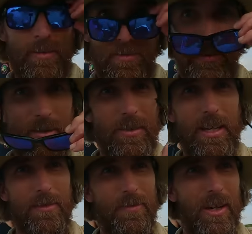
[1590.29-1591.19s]
We're still
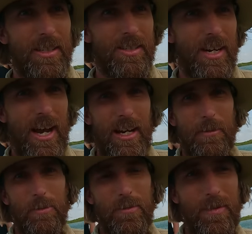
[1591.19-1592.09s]
yet to find the jack,
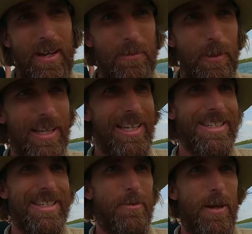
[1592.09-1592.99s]
but we've found
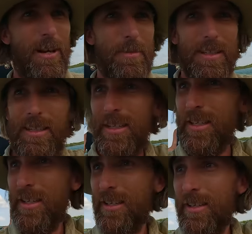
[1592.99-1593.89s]
plenty of barramundi in
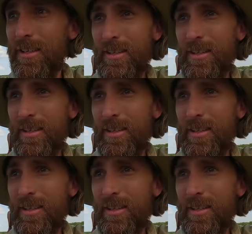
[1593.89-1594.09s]
here.